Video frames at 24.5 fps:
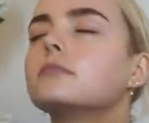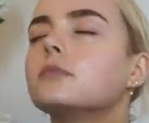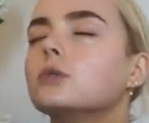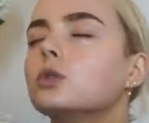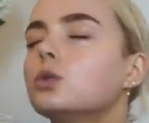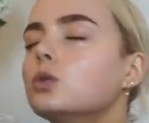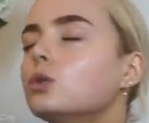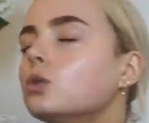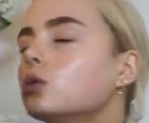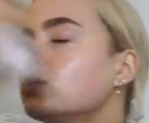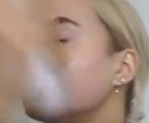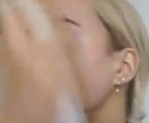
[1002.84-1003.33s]

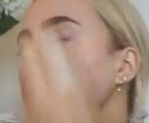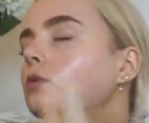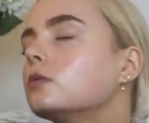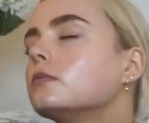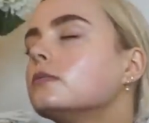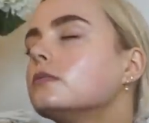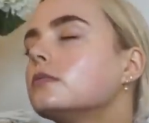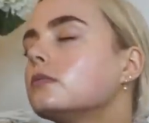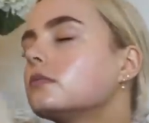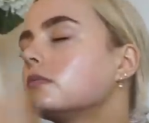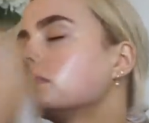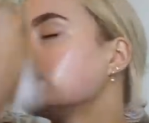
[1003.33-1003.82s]
Ooh.
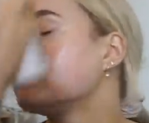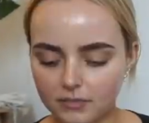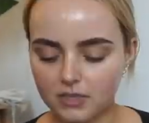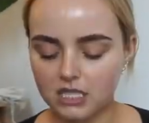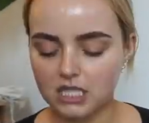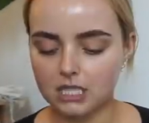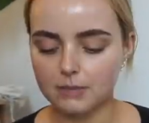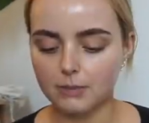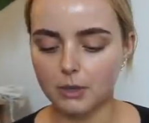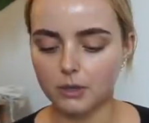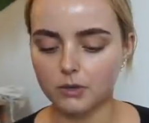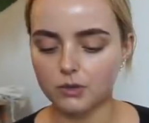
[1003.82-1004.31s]

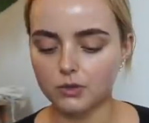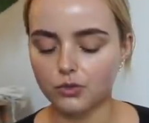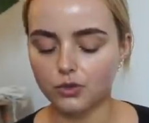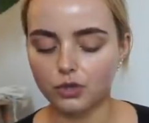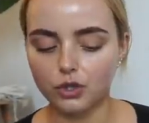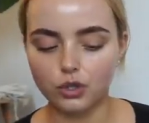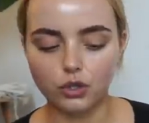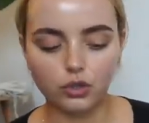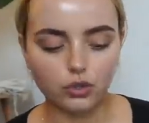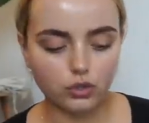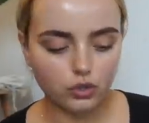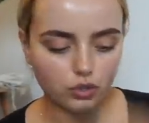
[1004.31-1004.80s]
Smells
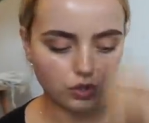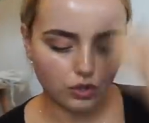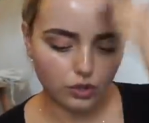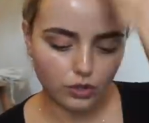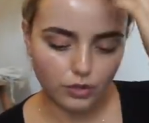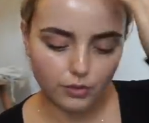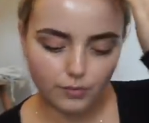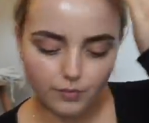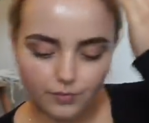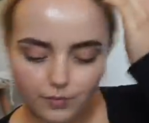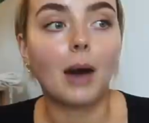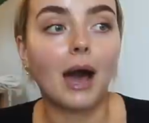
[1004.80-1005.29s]
really good too.
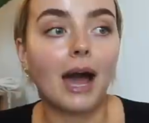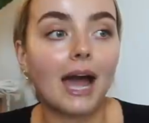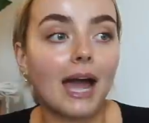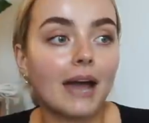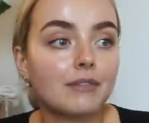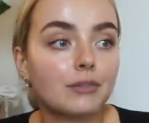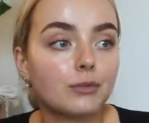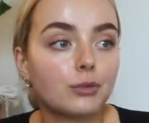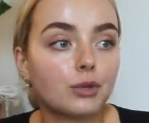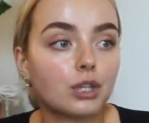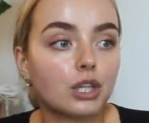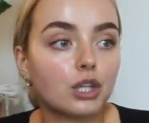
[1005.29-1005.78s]
I
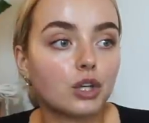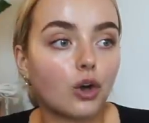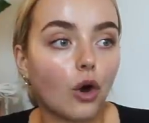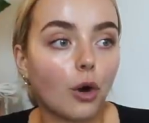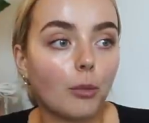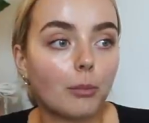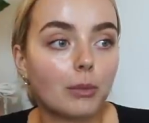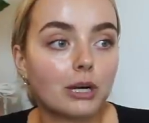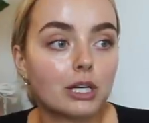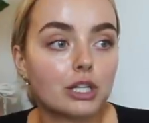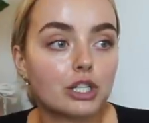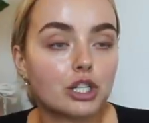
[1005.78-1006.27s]
haven't really
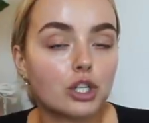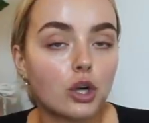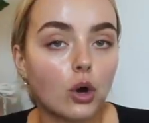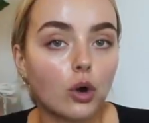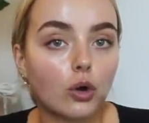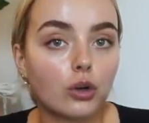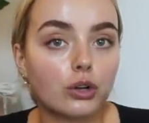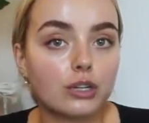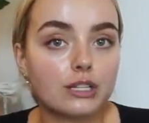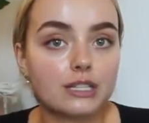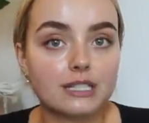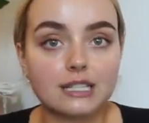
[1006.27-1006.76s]
got much
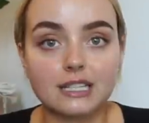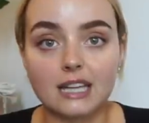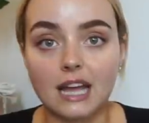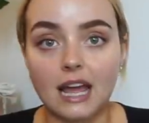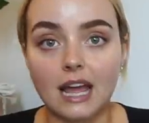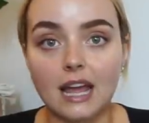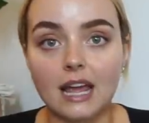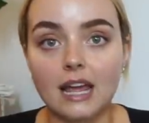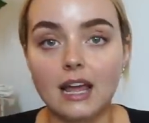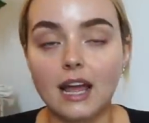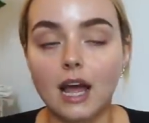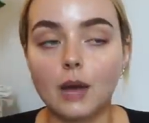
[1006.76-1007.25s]
on
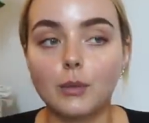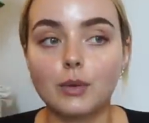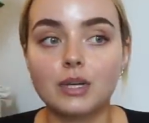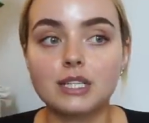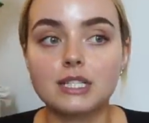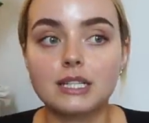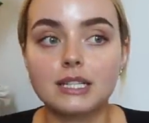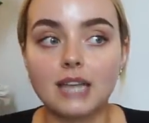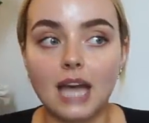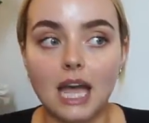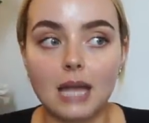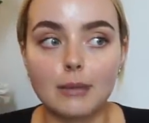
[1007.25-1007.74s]
today. I went
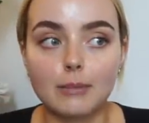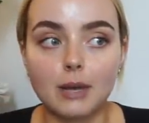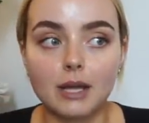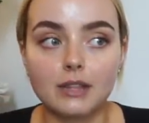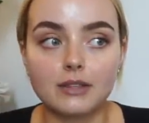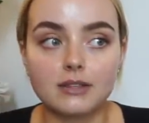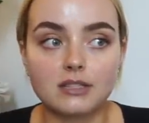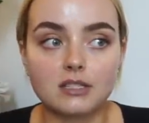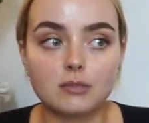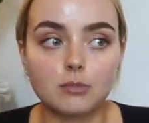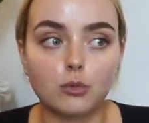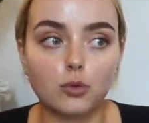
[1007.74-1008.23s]
to Kmart
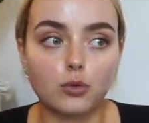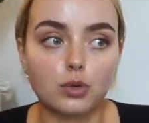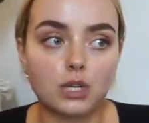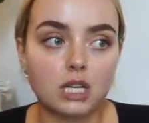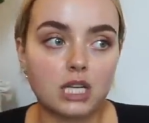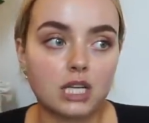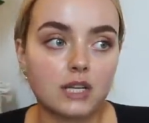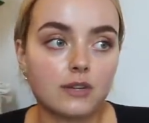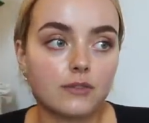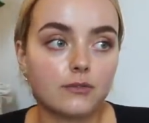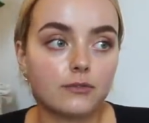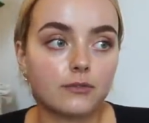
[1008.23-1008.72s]
this
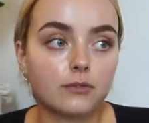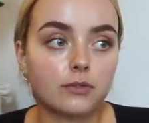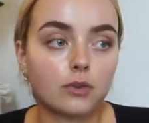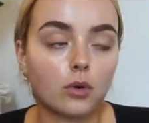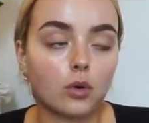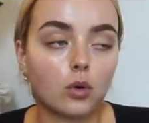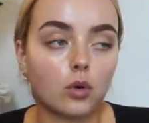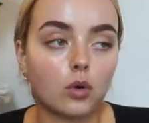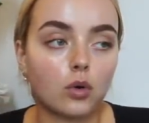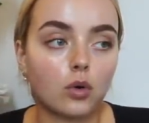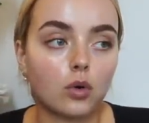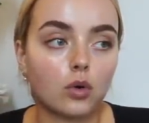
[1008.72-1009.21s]
morning
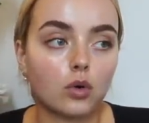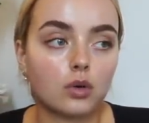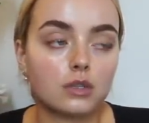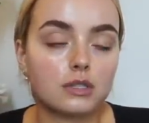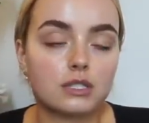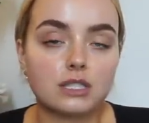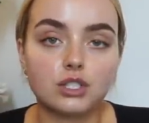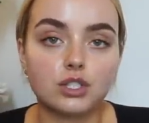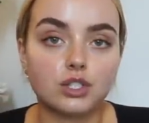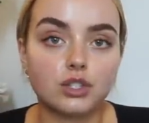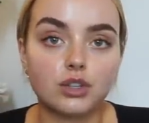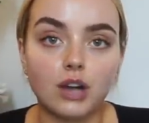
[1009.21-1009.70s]
for
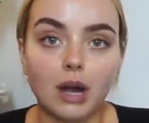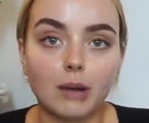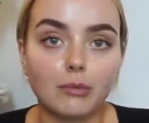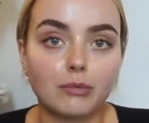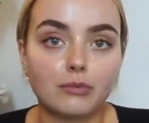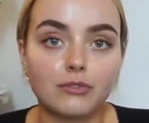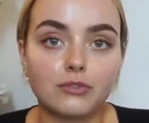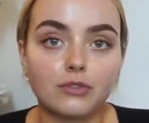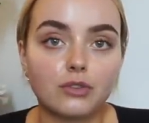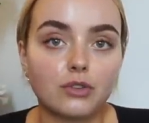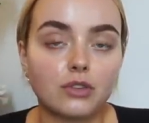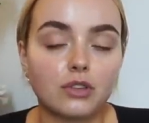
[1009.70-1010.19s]
to just grab
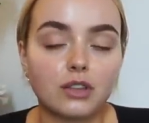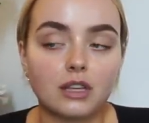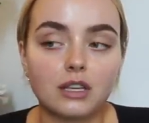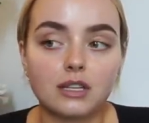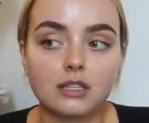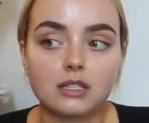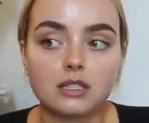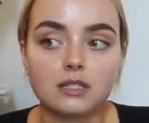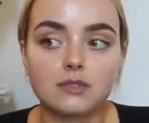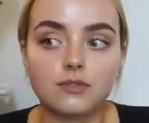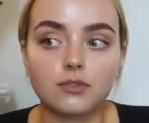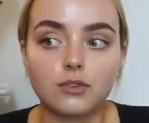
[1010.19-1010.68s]
a few
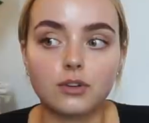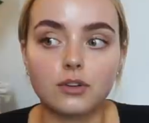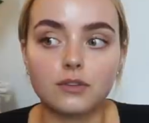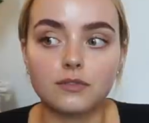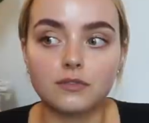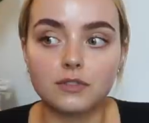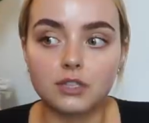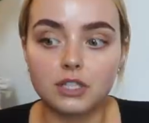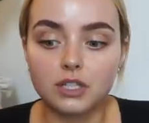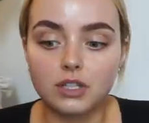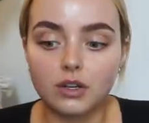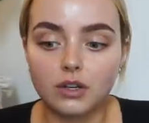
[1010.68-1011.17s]
things for a
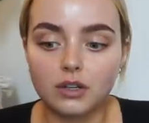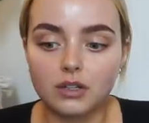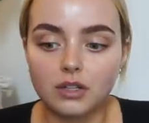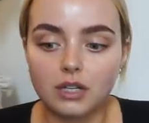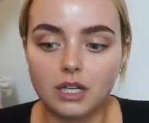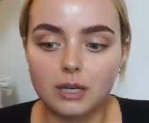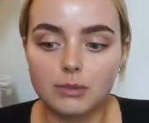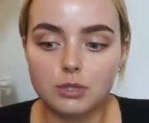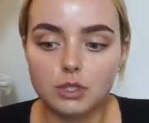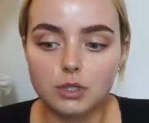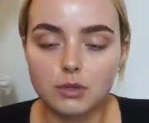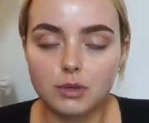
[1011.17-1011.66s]
video that
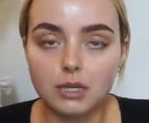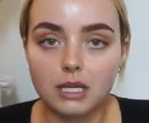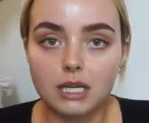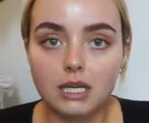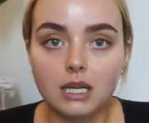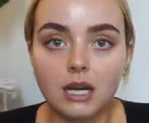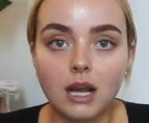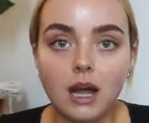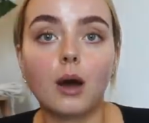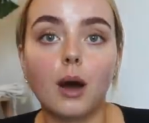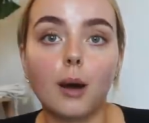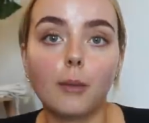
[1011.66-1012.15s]
I'm
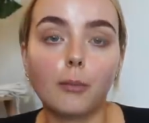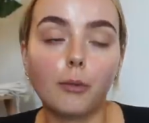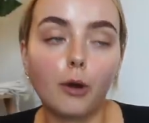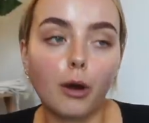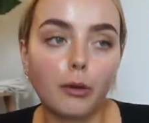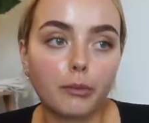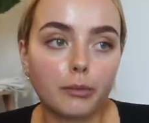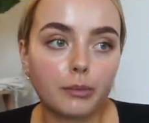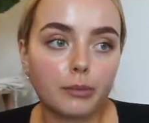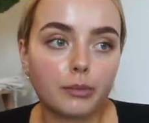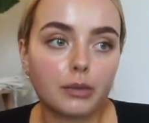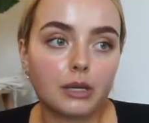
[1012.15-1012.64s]
doing. I'll
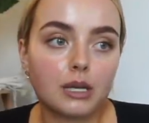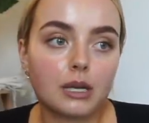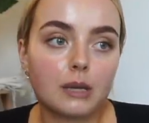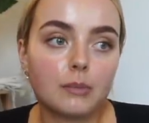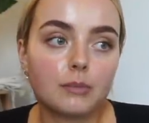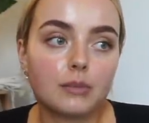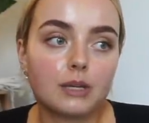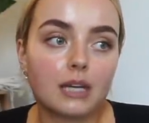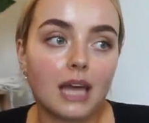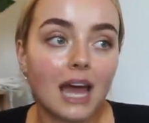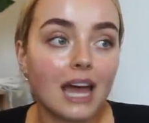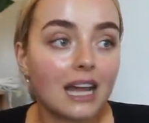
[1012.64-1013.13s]
probably
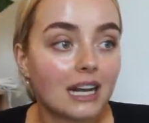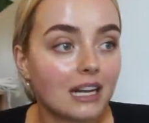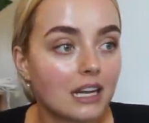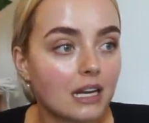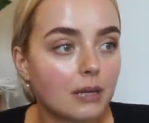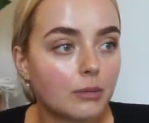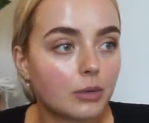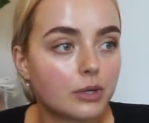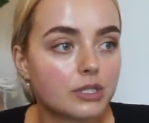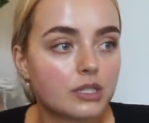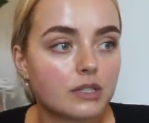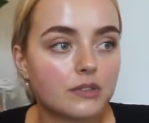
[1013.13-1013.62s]
be editing
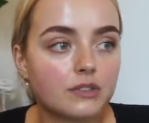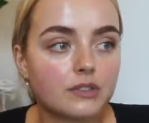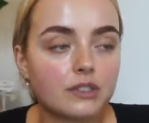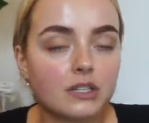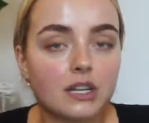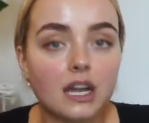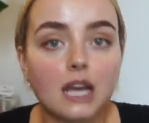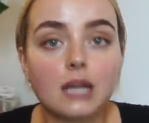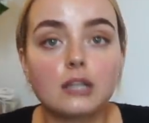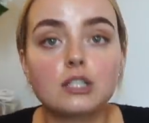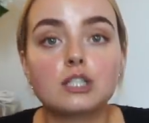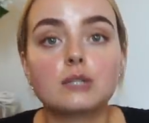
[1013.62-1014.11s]
most of
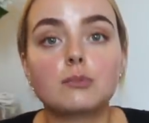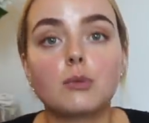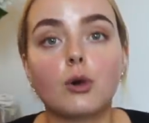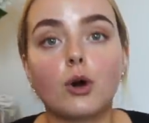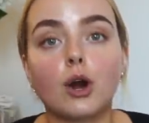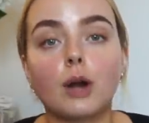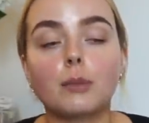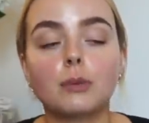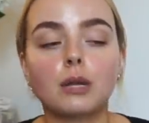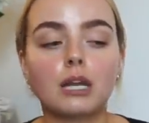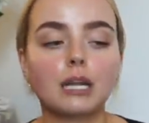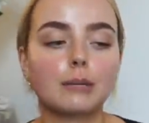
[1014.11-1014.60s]
today.
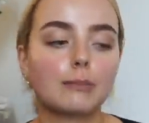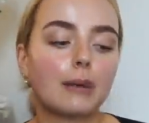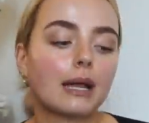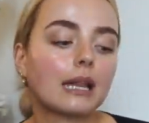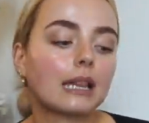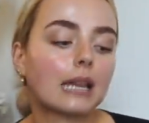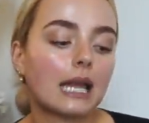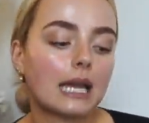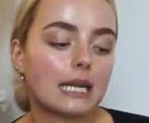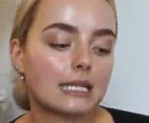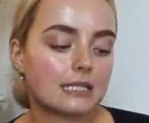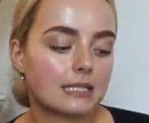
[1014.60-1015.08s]
Tomorrow I'm getting my
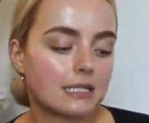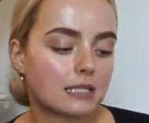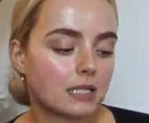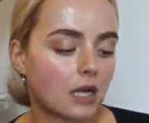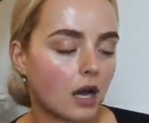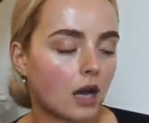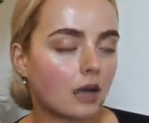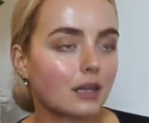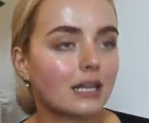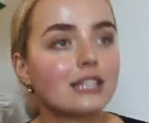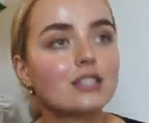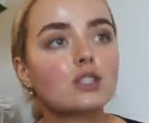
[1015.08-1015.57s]
laser
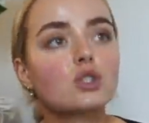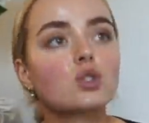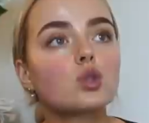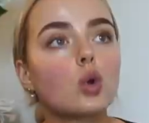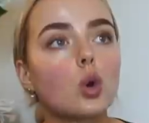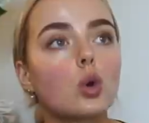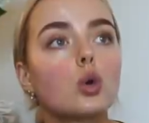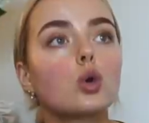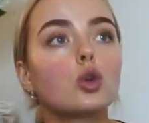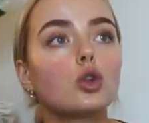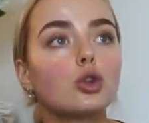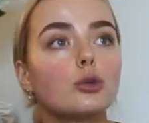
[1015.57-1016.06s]
done. It's
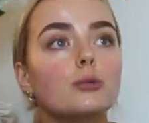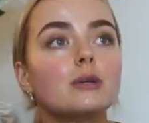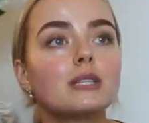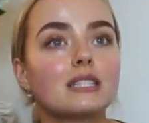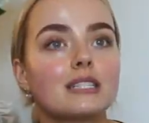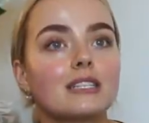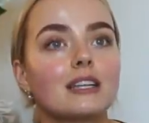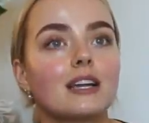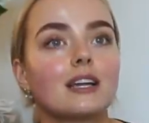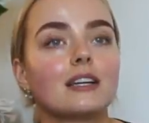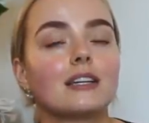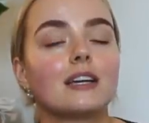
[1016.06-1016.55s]
so gloomy
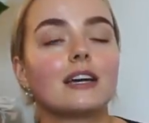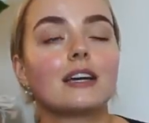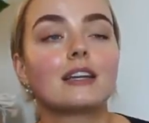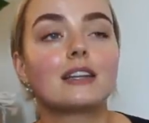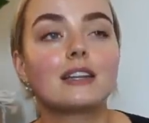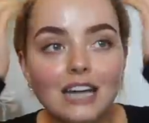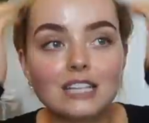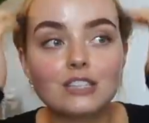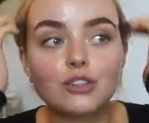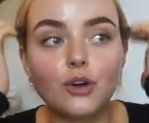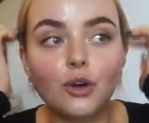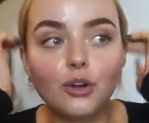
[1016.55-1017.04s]
today again.
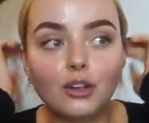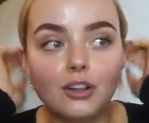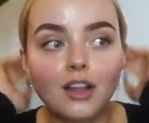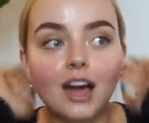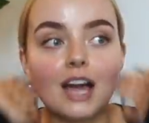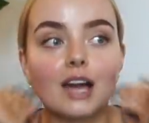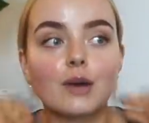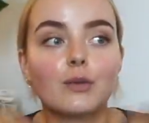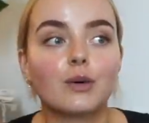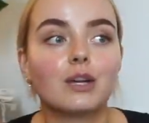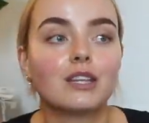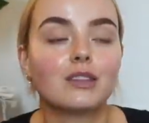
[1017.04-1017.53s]
I don't
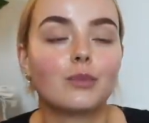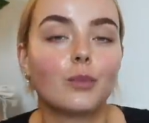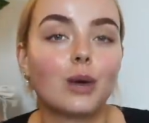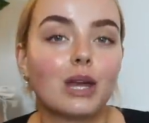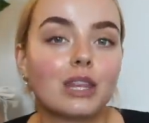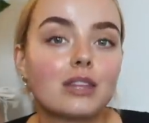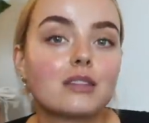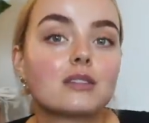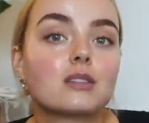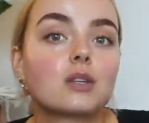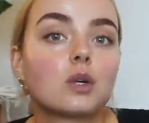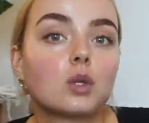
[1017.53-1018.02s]
like when the
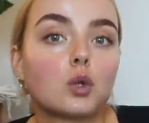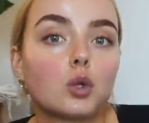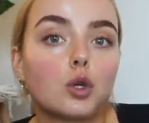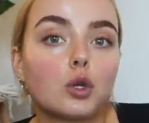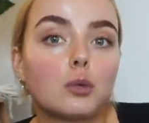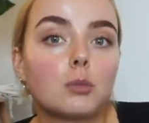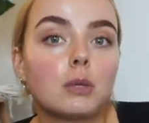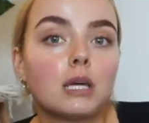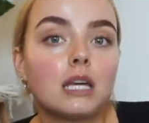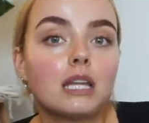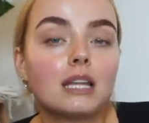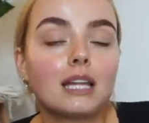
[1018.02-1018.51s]
weather's
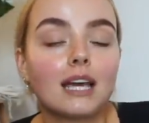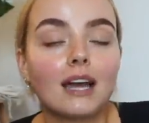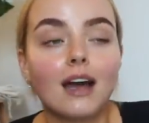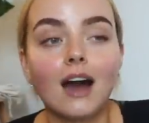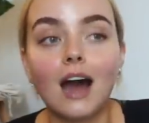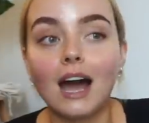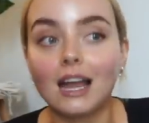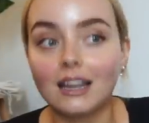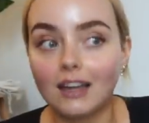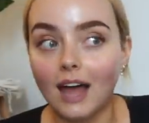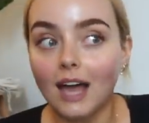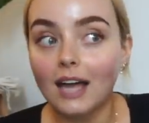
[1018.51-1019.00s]
gloomy. Like
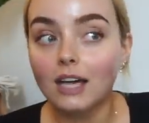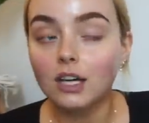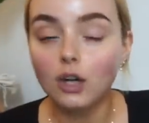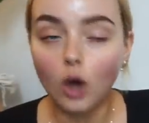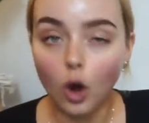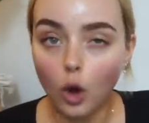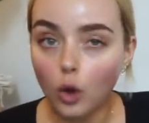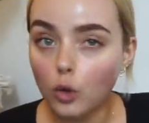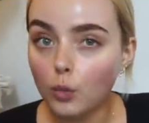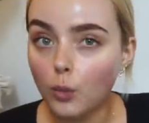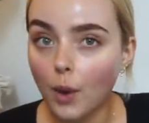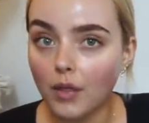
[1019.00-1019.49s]
I like
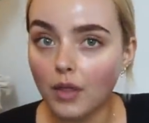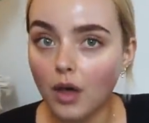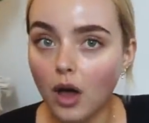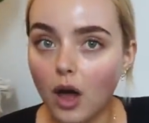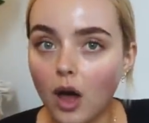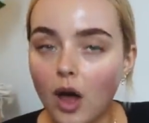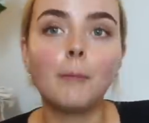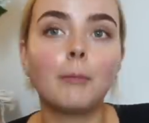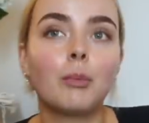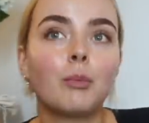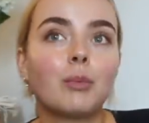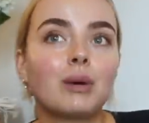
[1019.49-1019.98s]
cold
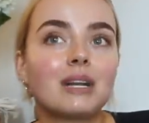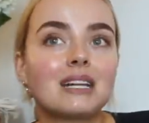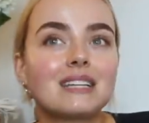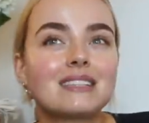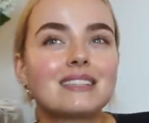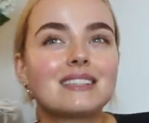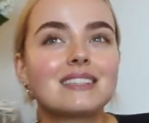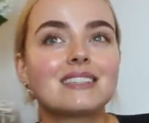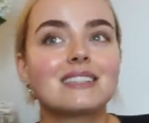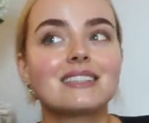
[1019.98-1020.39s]
weather, but when it's